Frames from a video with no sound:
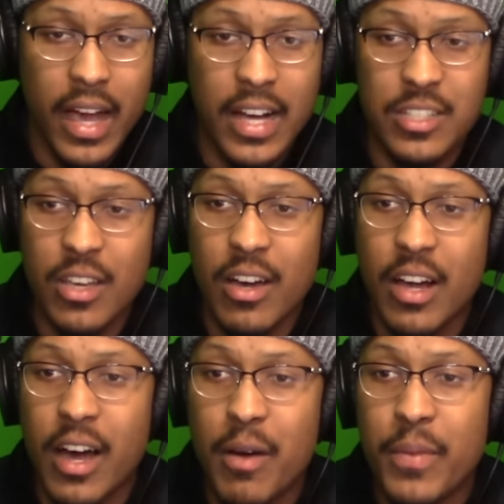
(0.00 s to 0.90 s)
I saw
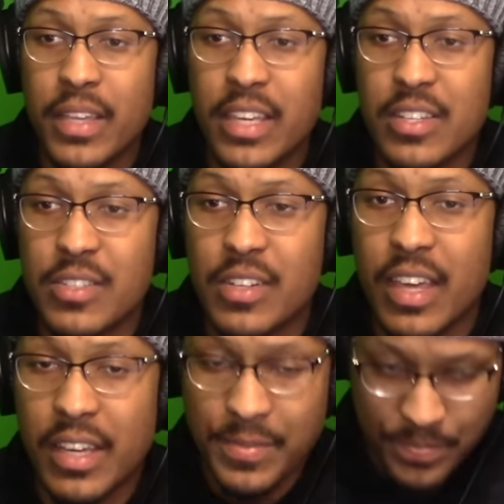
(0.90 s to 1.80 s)
a comment
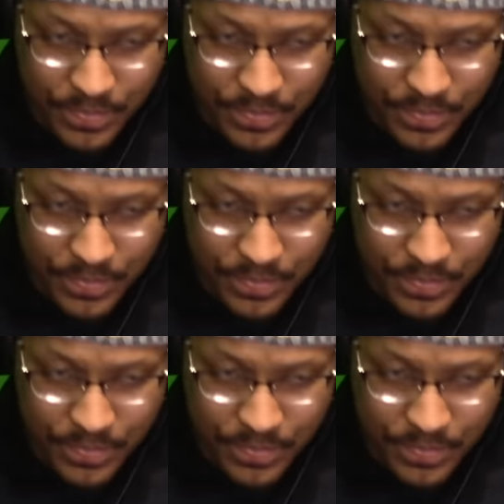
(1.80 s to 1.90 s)
yesterday